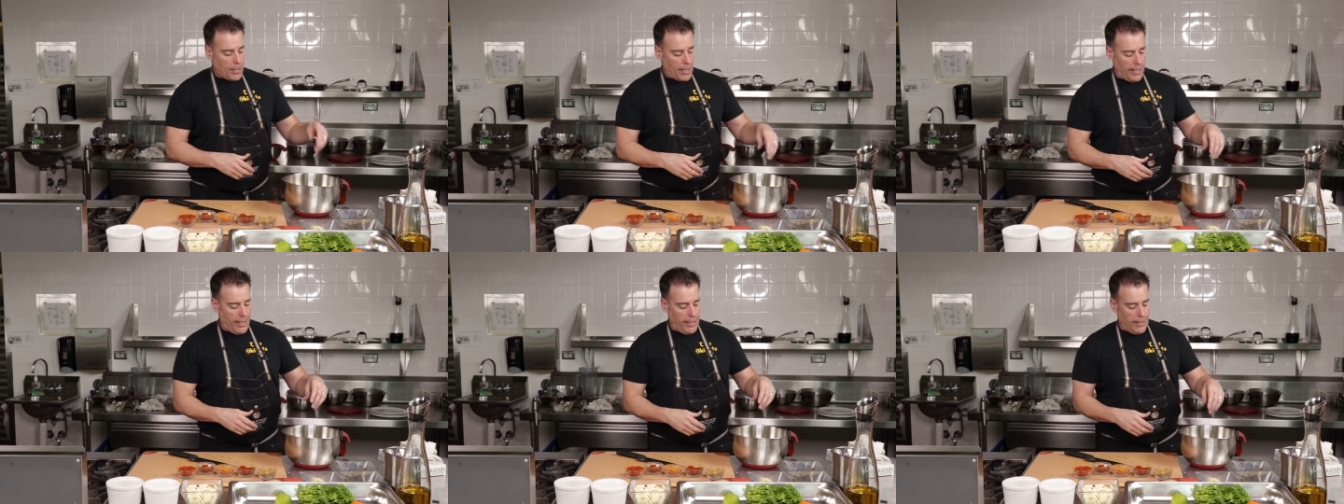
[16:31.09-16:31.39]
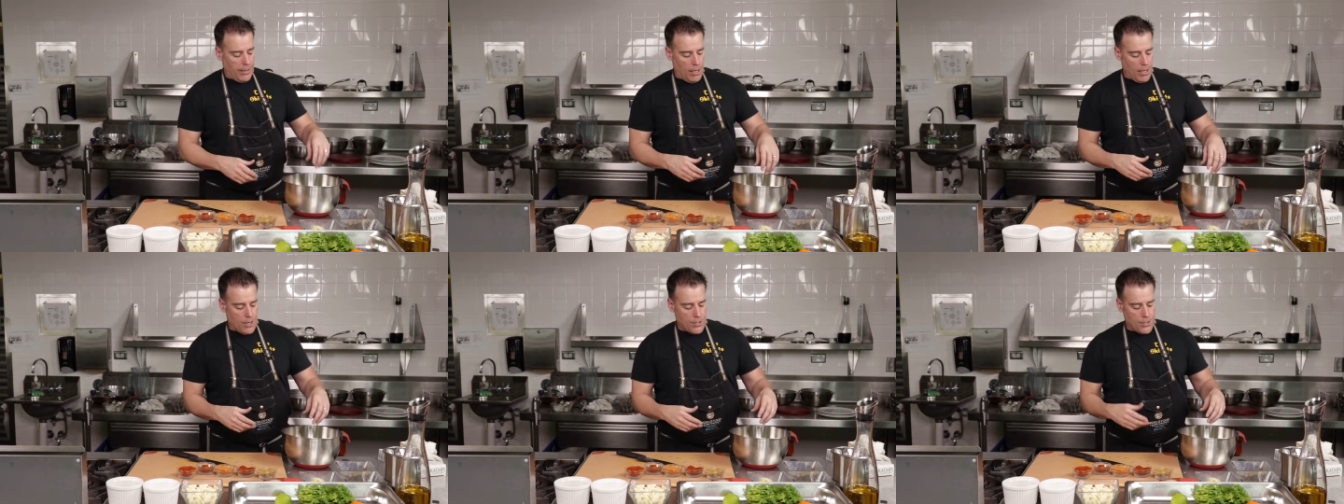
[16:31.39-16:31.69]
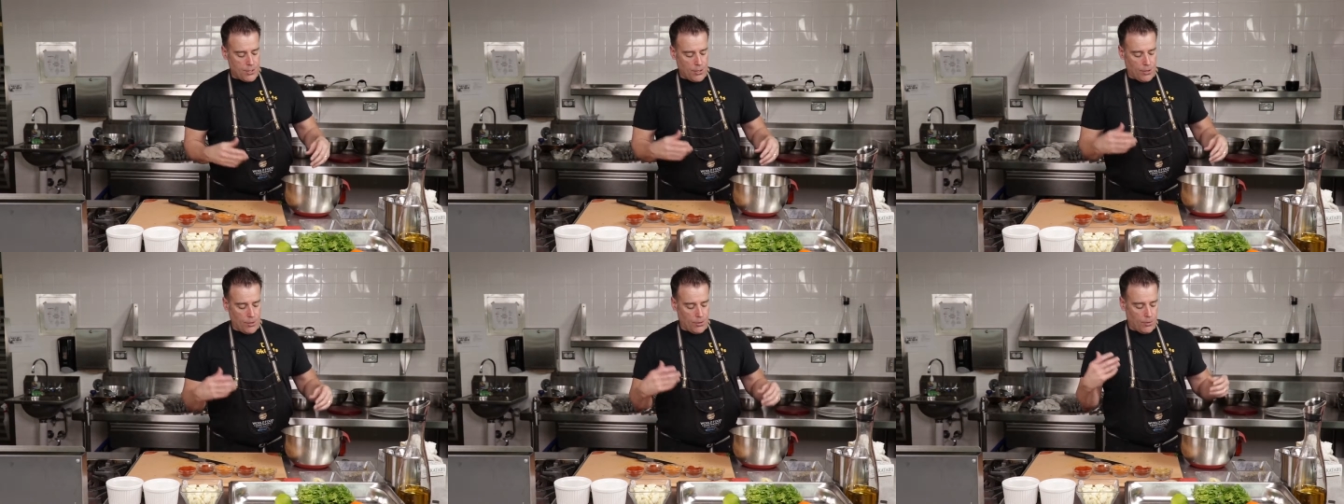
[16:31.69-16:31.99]
and
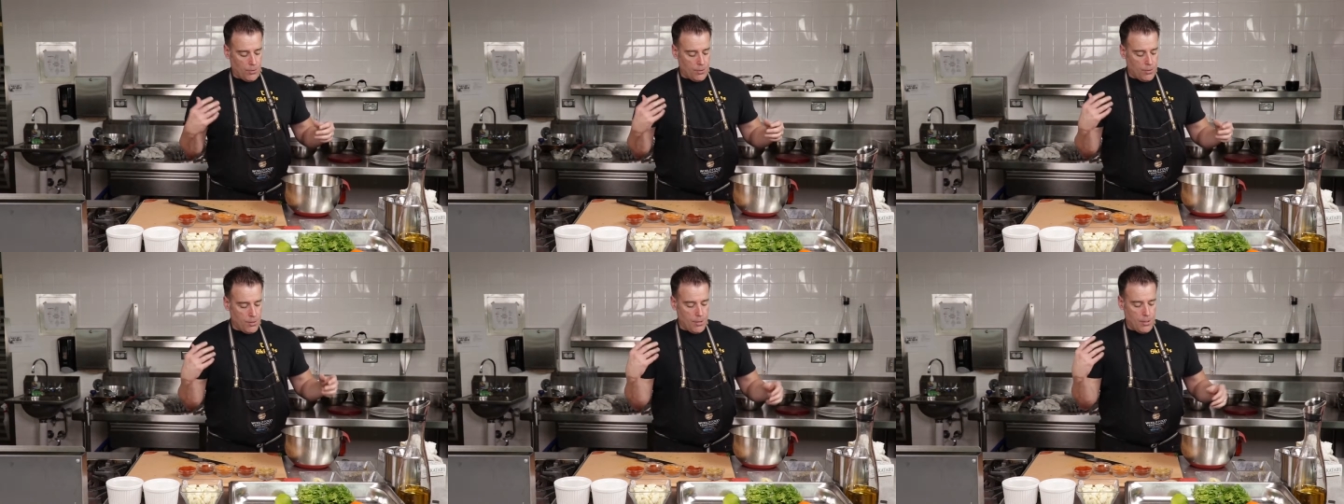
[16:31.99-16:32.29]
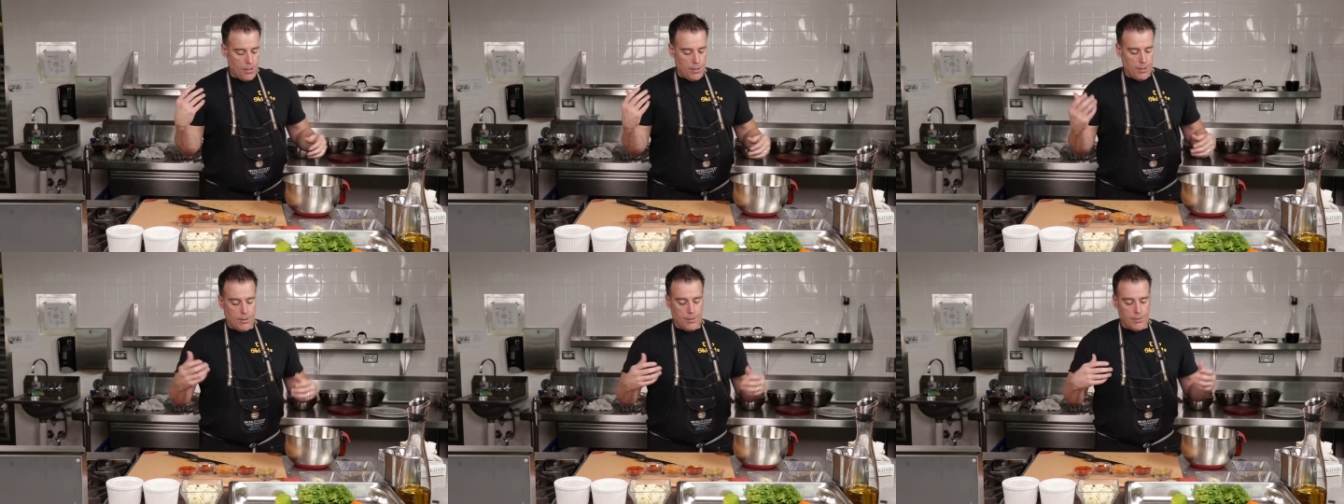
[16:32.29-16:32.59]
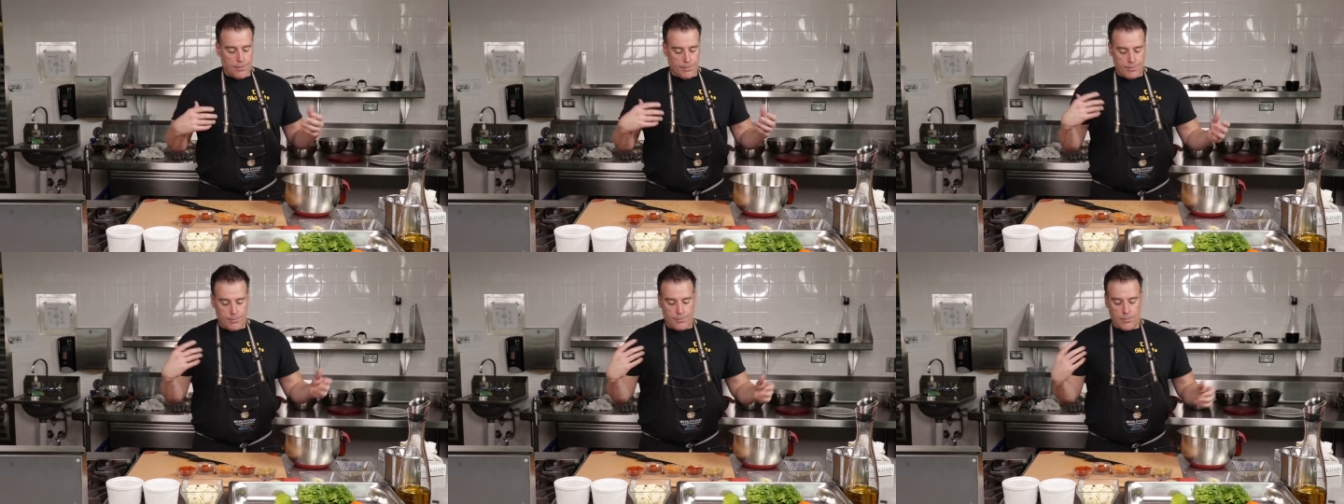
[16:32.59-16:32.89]
also
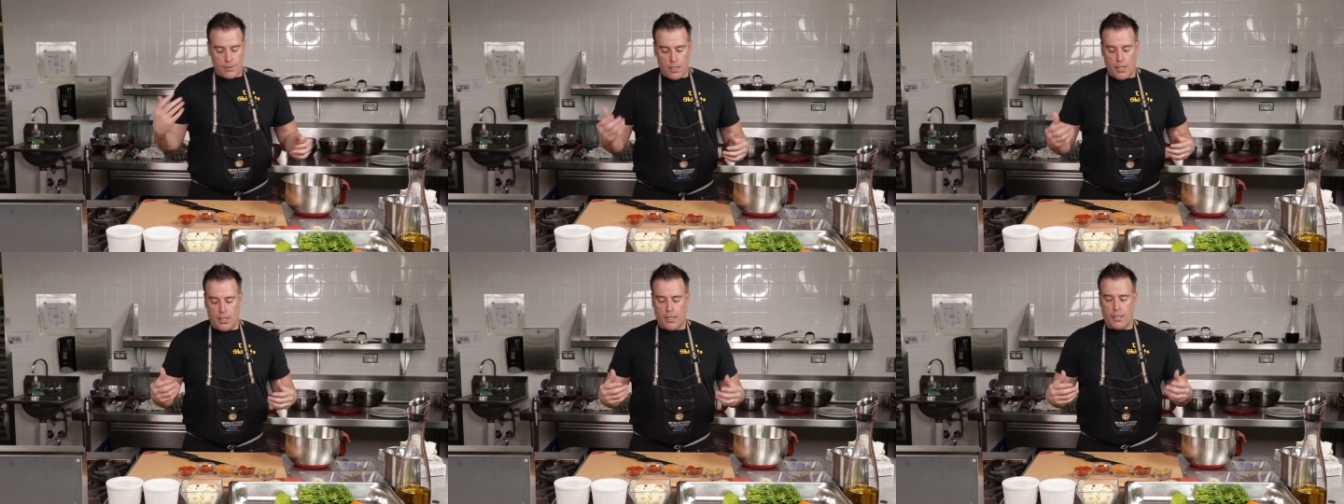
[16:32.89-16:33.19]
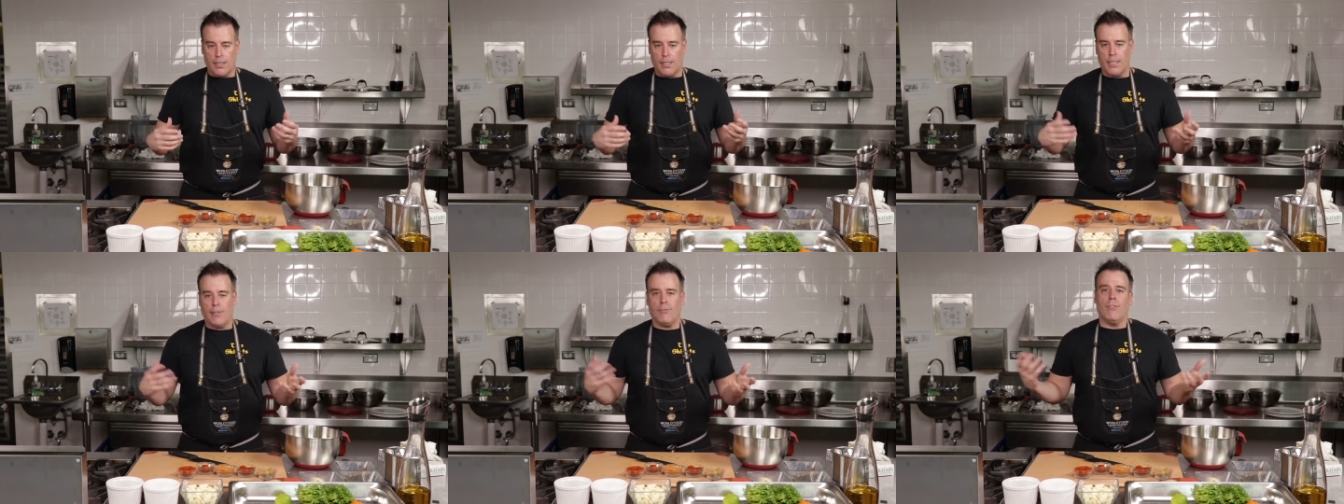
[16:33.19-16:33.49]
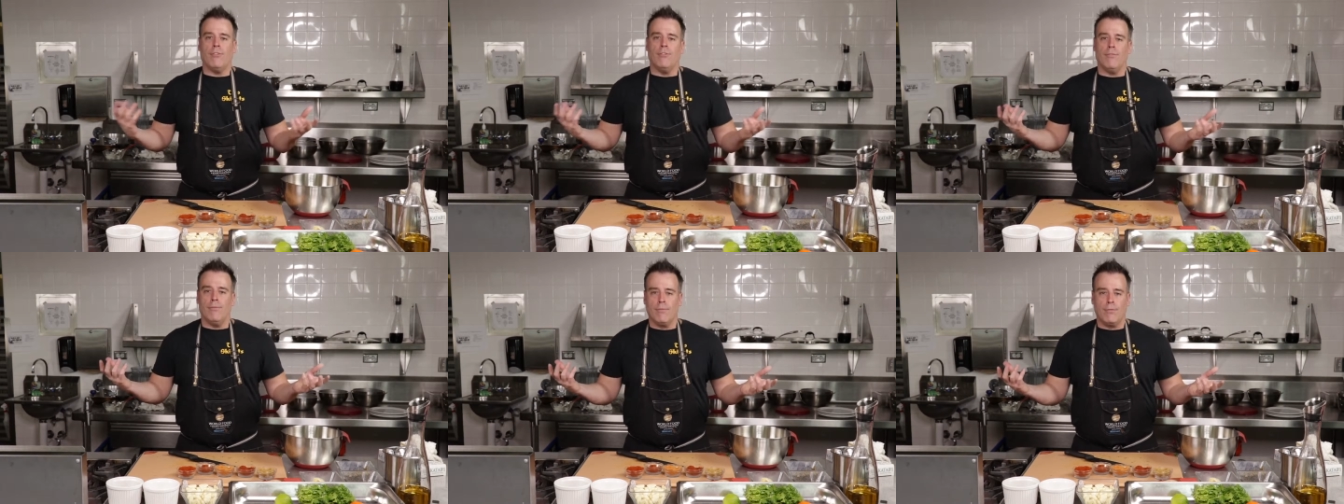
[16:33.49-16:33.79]
cutting
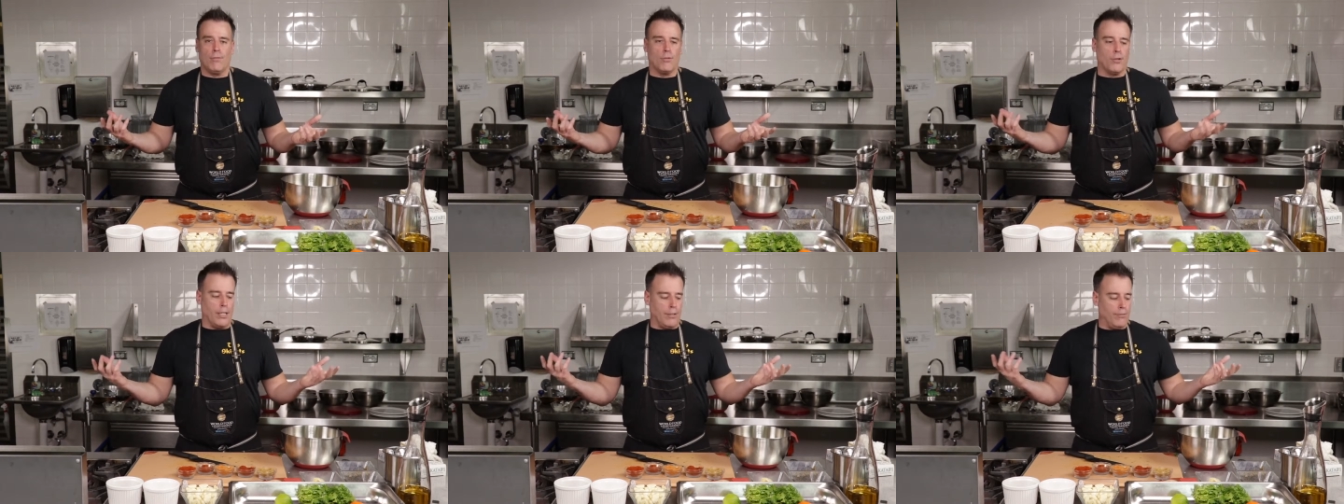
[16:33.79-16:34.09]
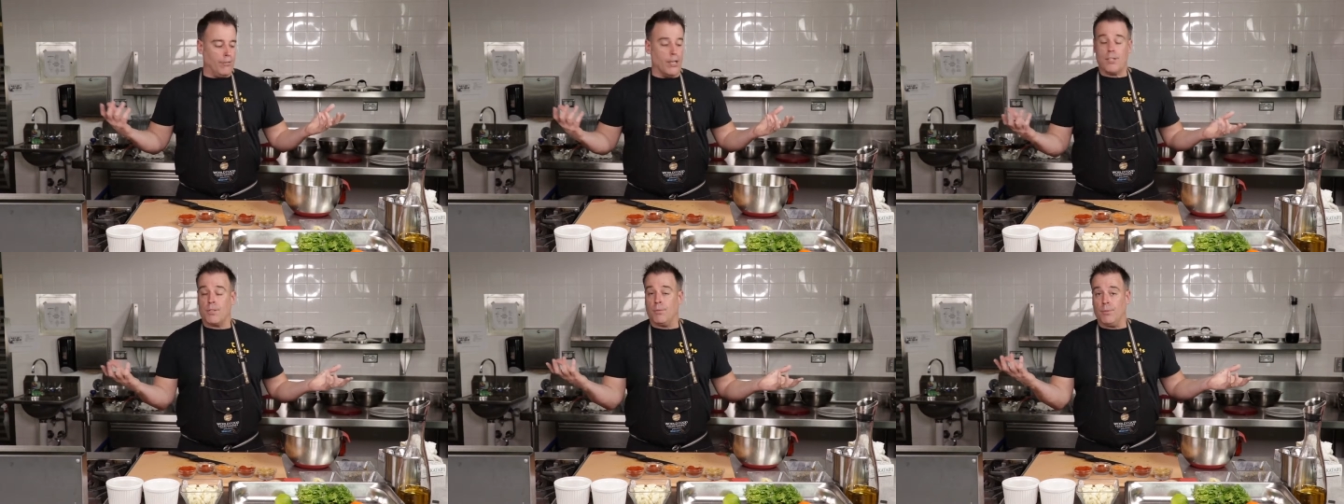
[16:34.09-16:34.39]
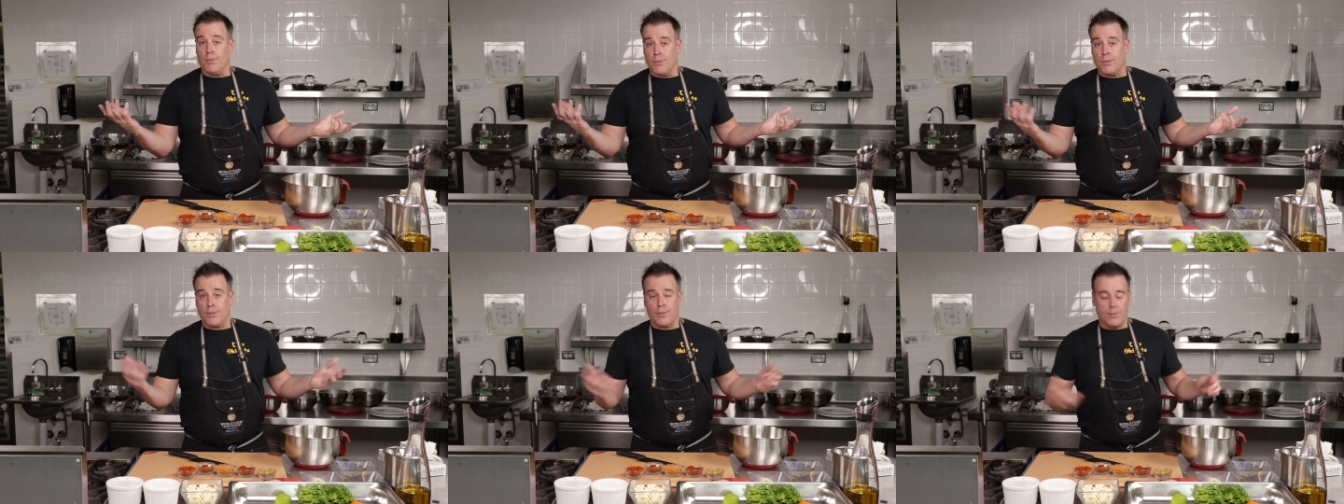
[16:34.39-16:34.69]
leafy green
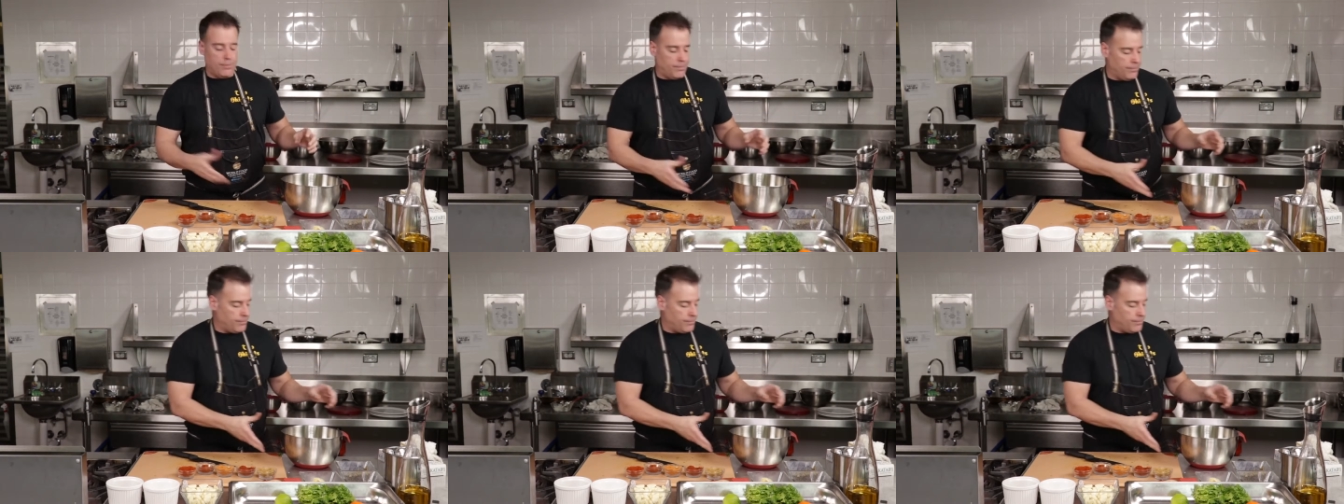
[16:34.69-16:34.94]
vegetables.